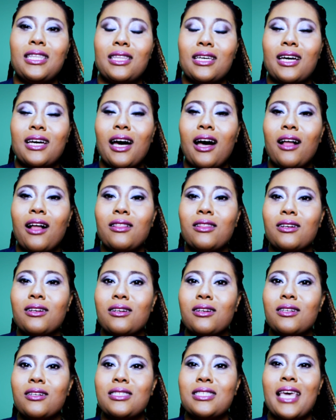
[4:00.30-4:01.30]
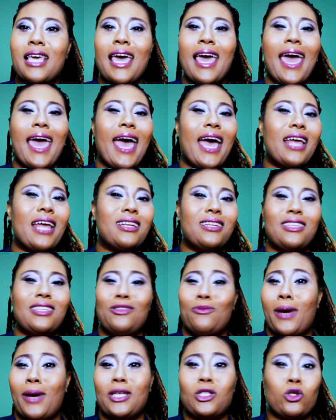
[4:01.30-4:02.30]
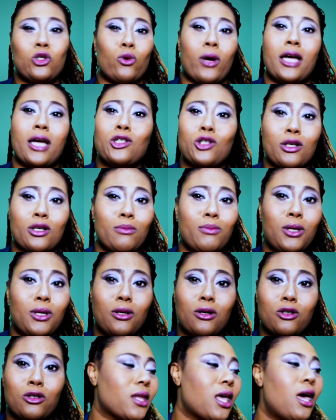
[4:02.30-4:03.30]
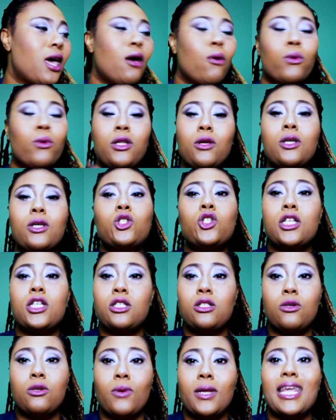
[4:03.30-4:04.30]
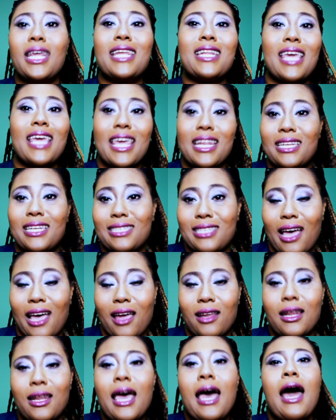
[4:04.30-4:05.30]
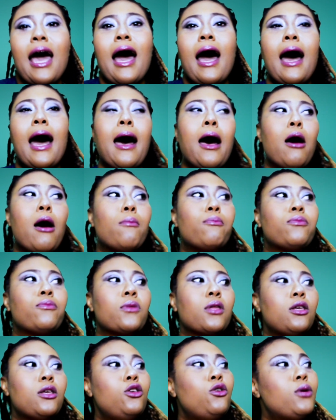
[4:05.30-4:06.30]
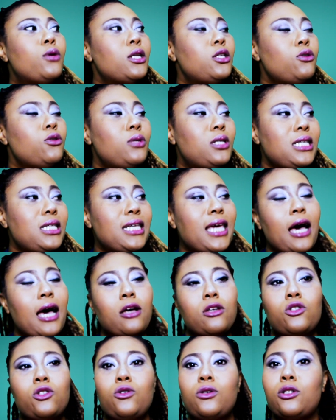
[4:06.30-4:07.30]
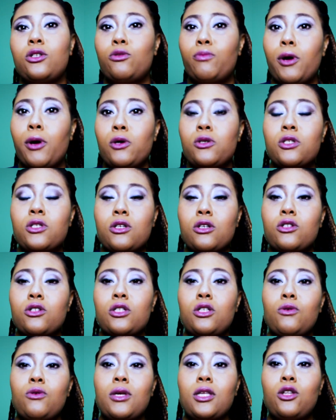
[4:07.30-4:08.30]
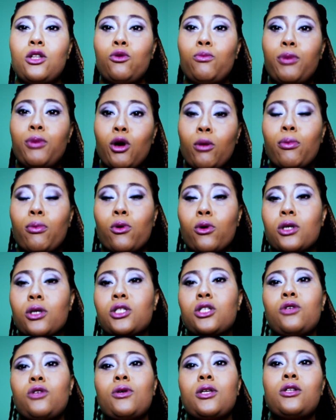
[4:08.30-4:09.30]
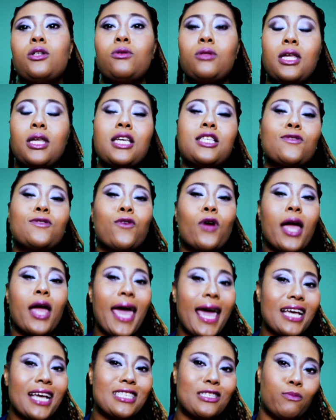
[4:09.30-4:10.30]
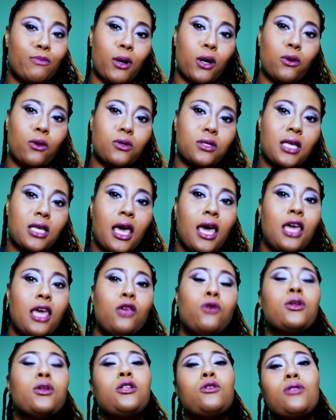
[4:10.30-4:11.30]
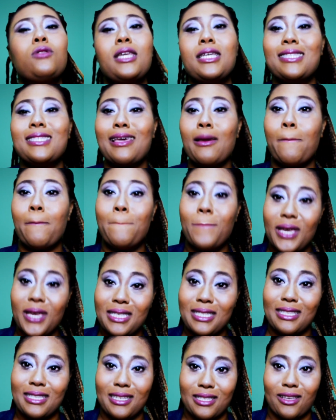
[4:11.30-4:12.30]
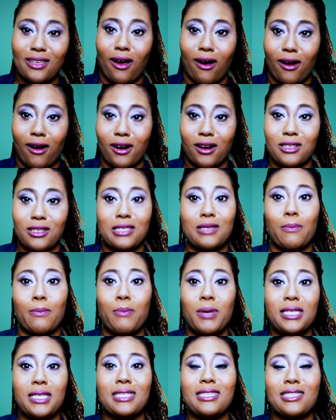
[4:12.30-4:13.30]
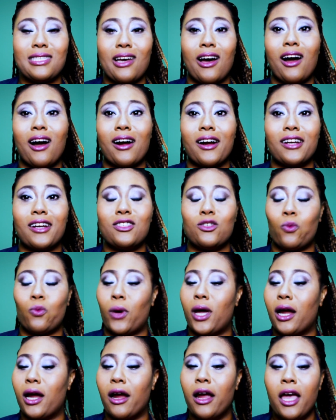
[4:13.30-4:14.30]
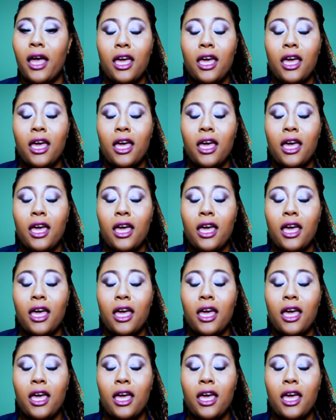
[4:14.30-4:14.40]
the colors, and you might just crash your computer when you could just do it in InDesign. You can do decals, you can do posters, you can do billboards, you can do things for expos, you can do things like business cards where